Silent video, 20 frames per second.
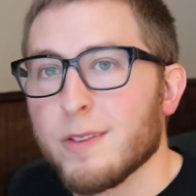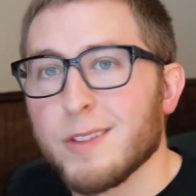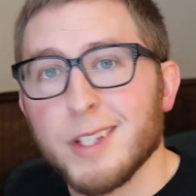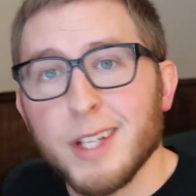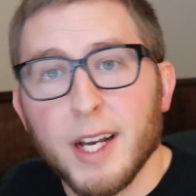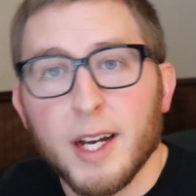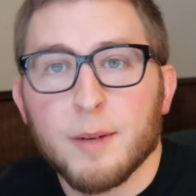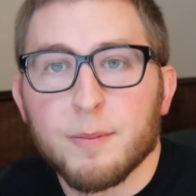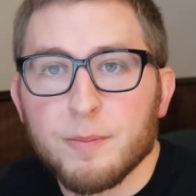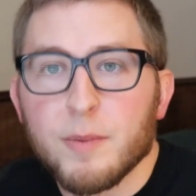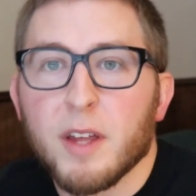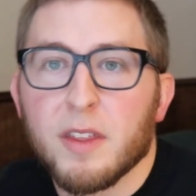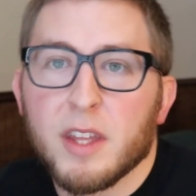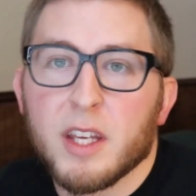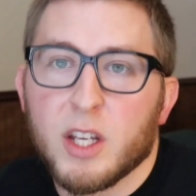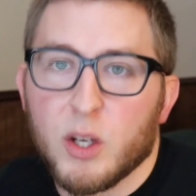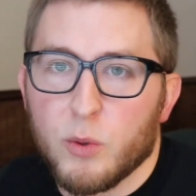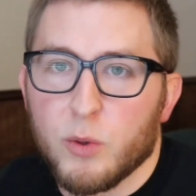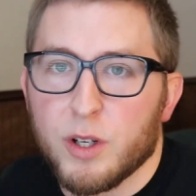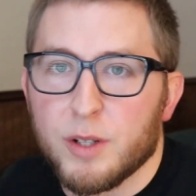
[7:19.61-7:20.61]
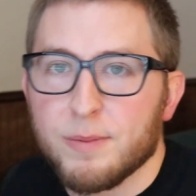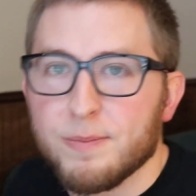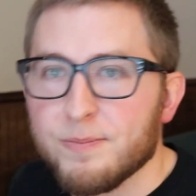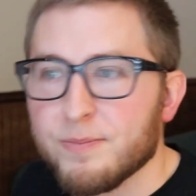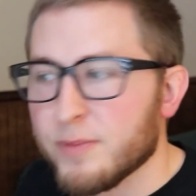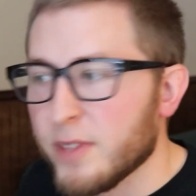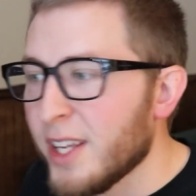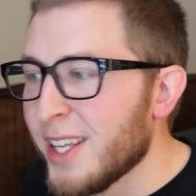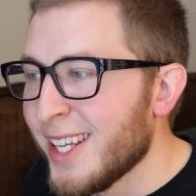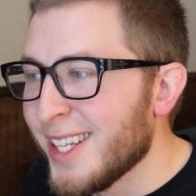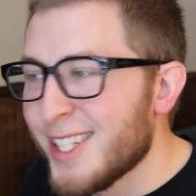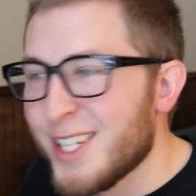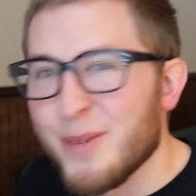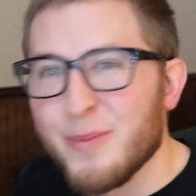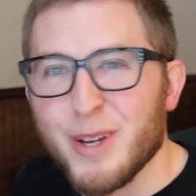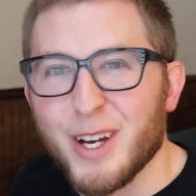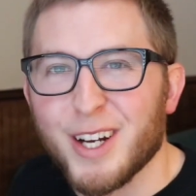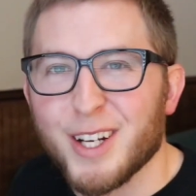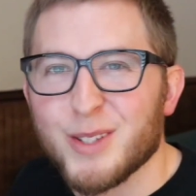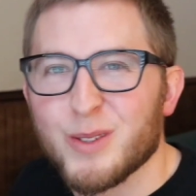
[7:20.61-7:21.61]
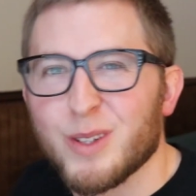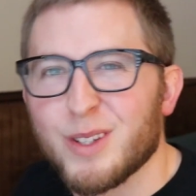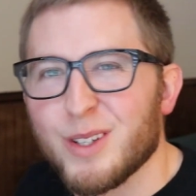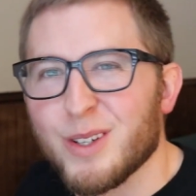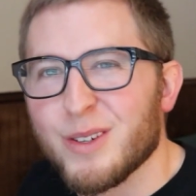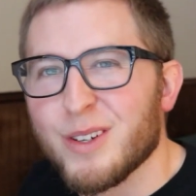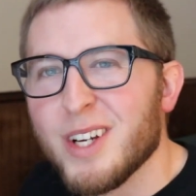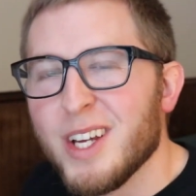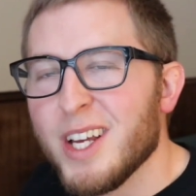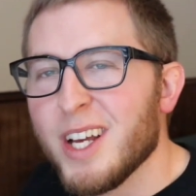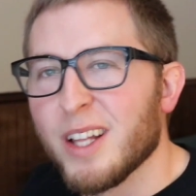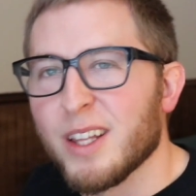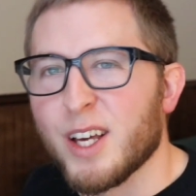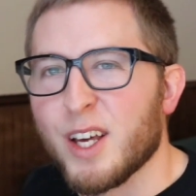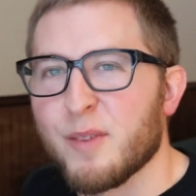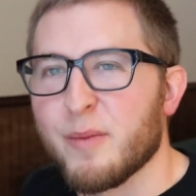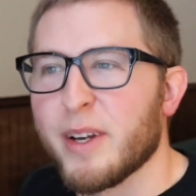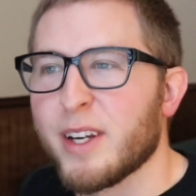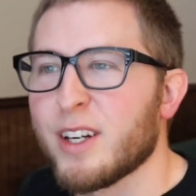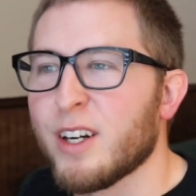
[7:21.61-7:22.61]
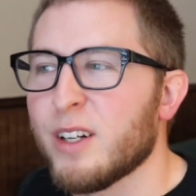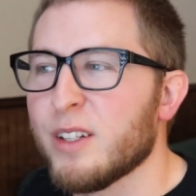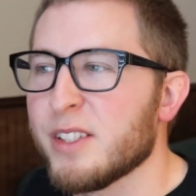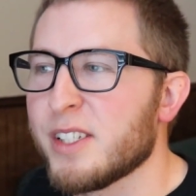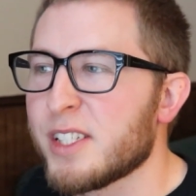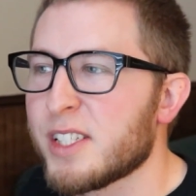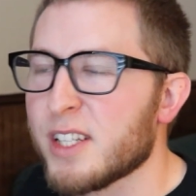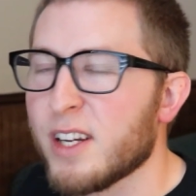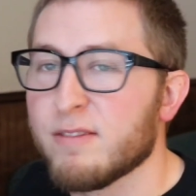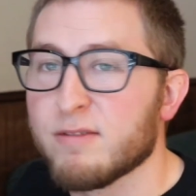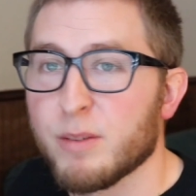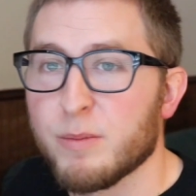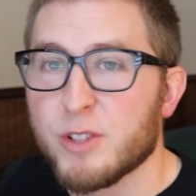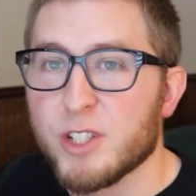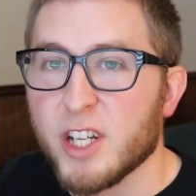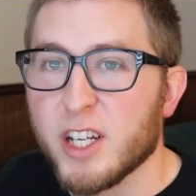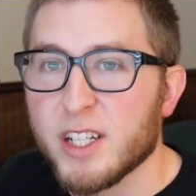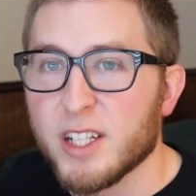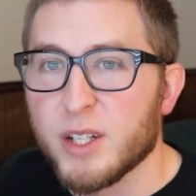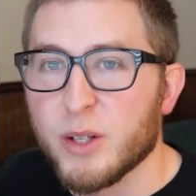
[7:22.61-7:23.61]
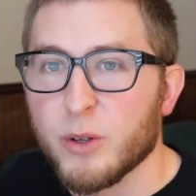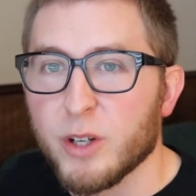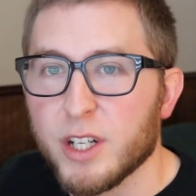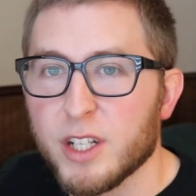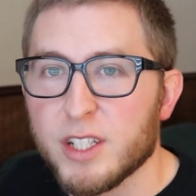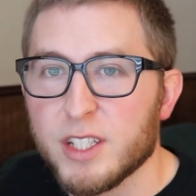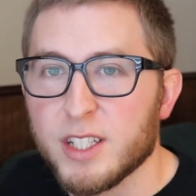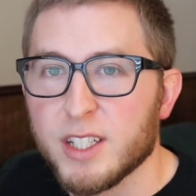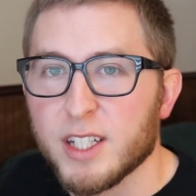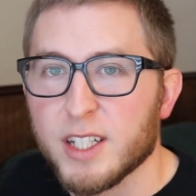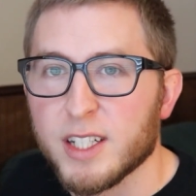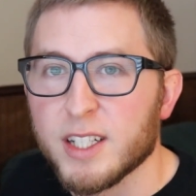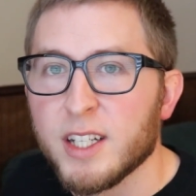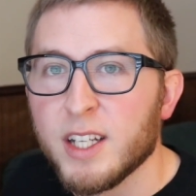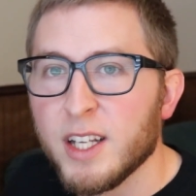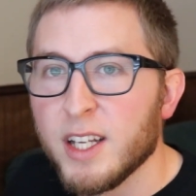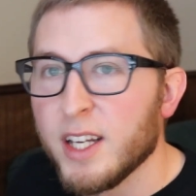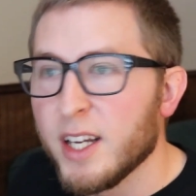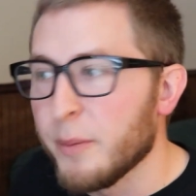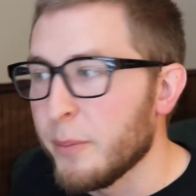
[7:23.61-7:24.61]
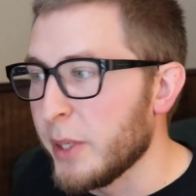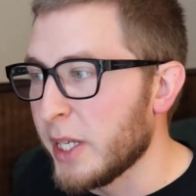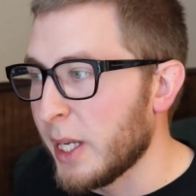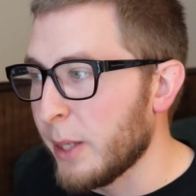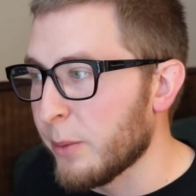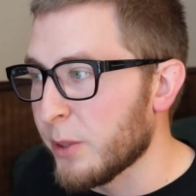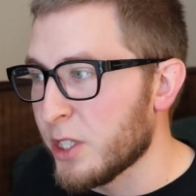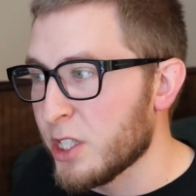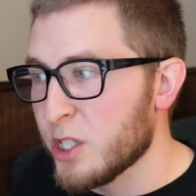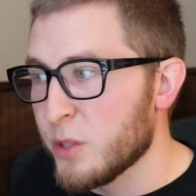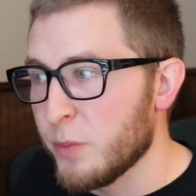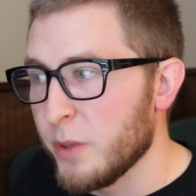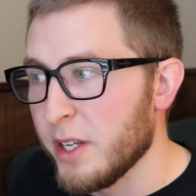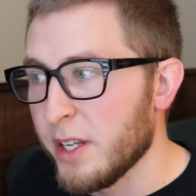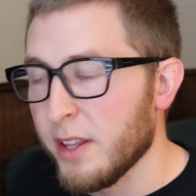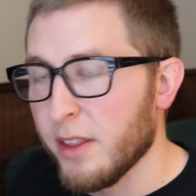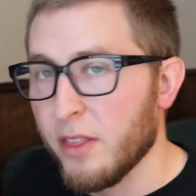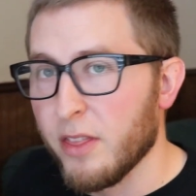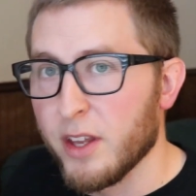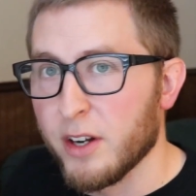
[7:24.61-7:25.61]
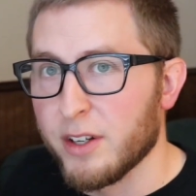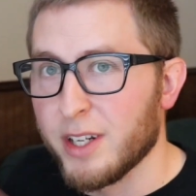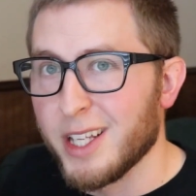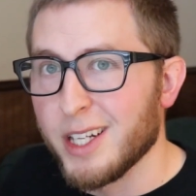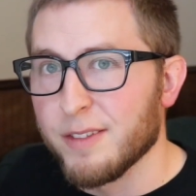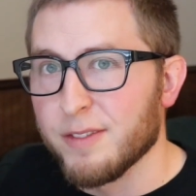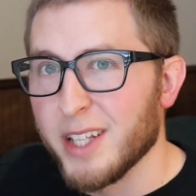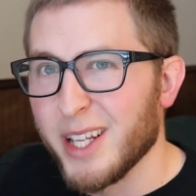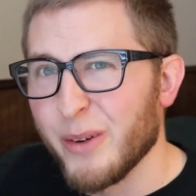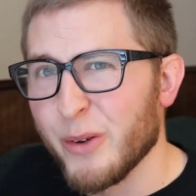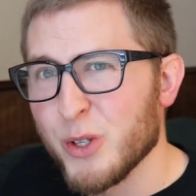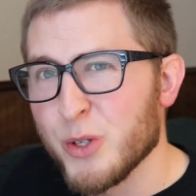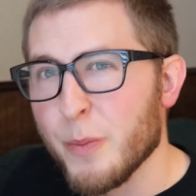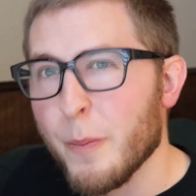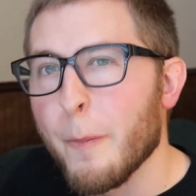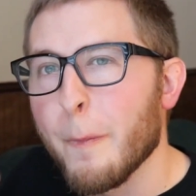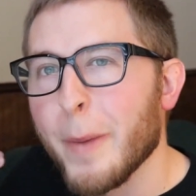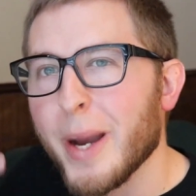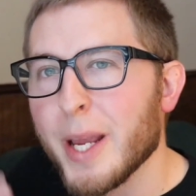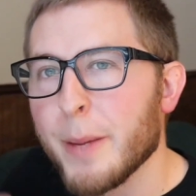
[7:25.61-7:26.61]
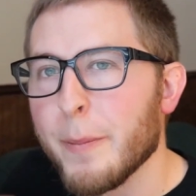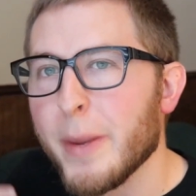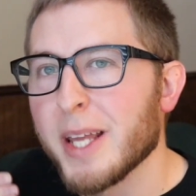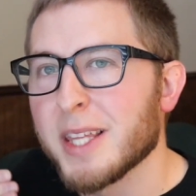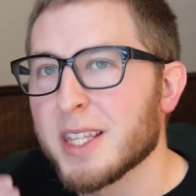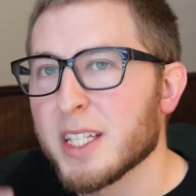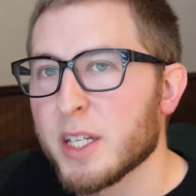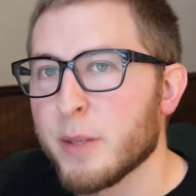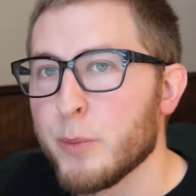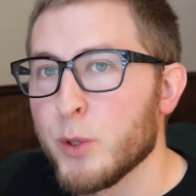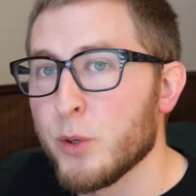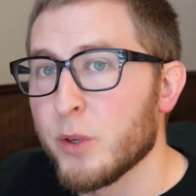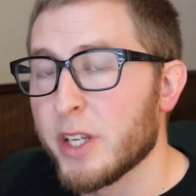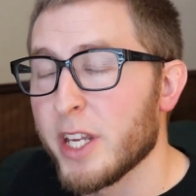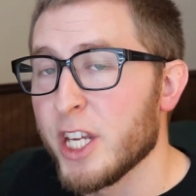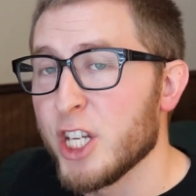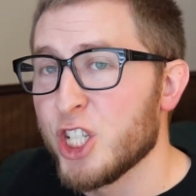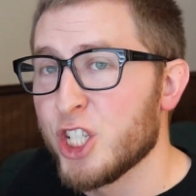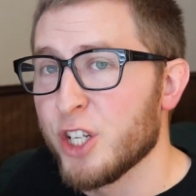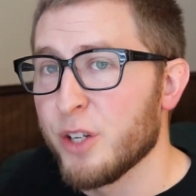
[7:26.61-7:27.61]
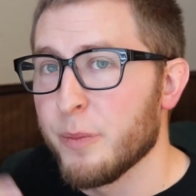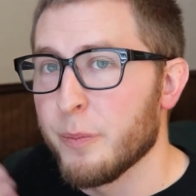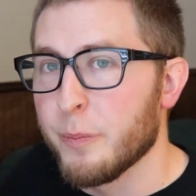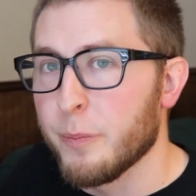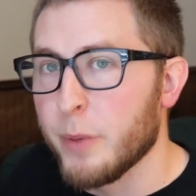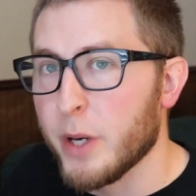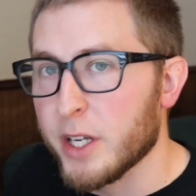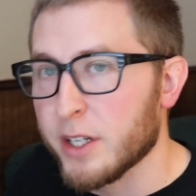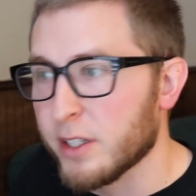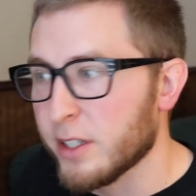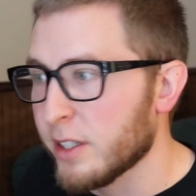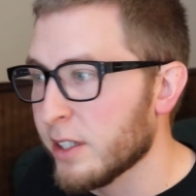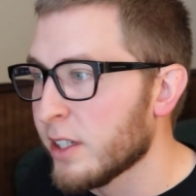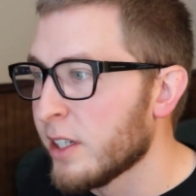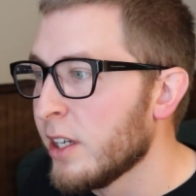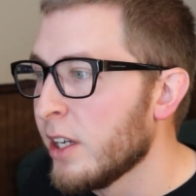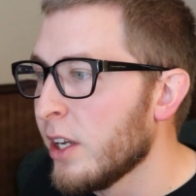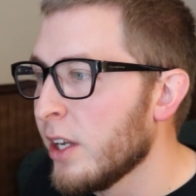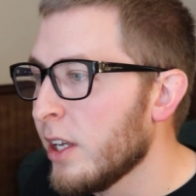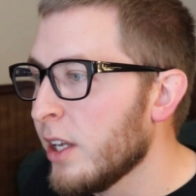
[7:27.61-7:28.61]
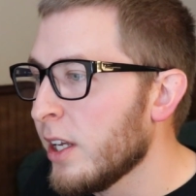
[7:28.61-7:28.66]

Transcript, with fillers: Yeah, I think it would, to be honest with you. A lot of my colleagues come from China or India. Being able to speak their native language might make the communication better.